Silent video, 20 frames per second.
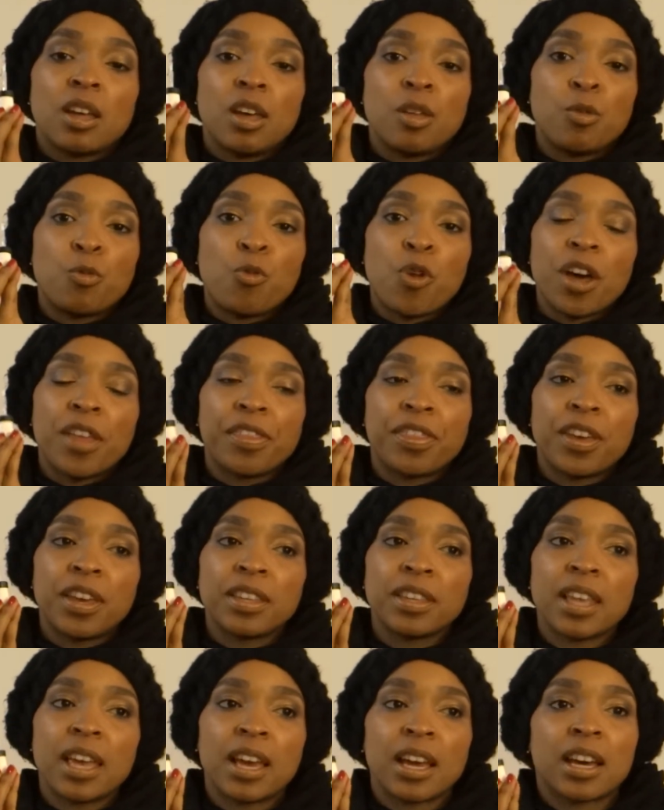the one
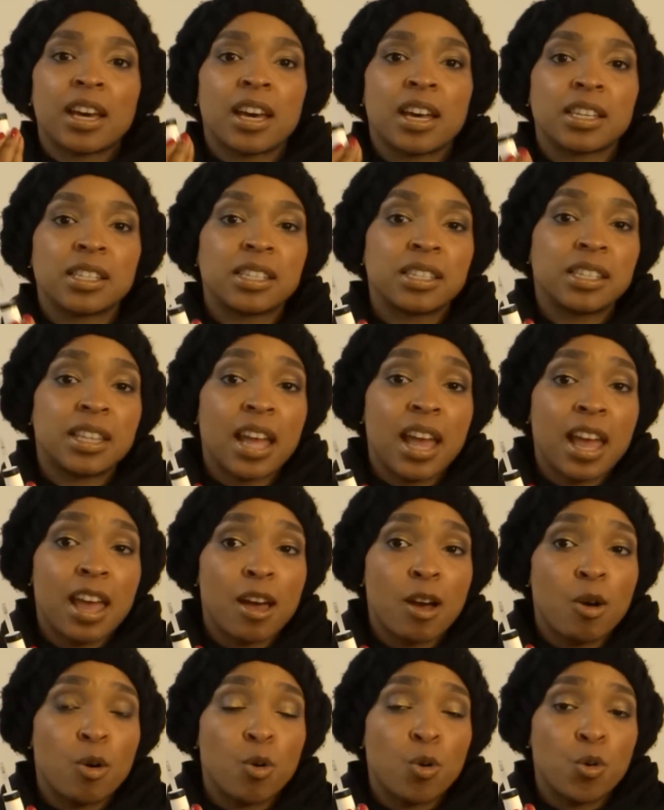thing that cuts
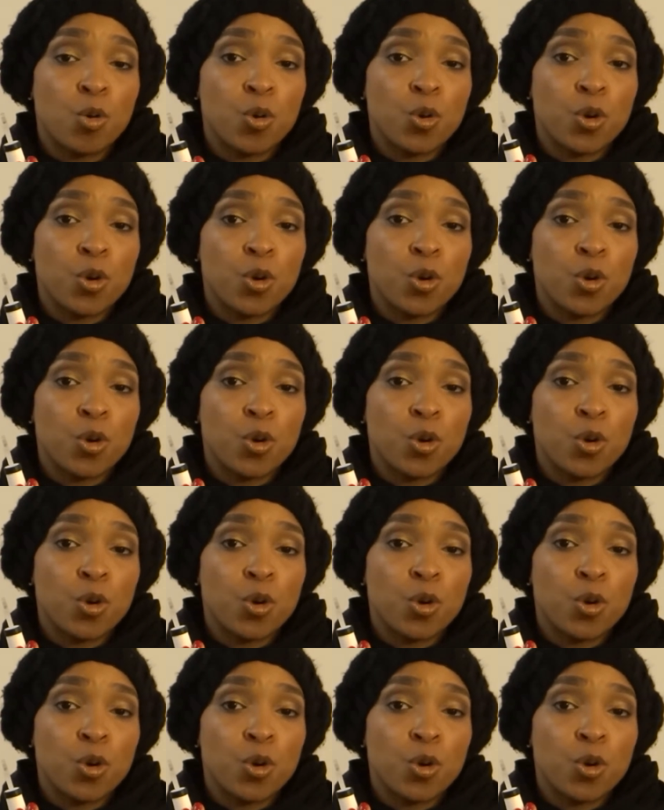down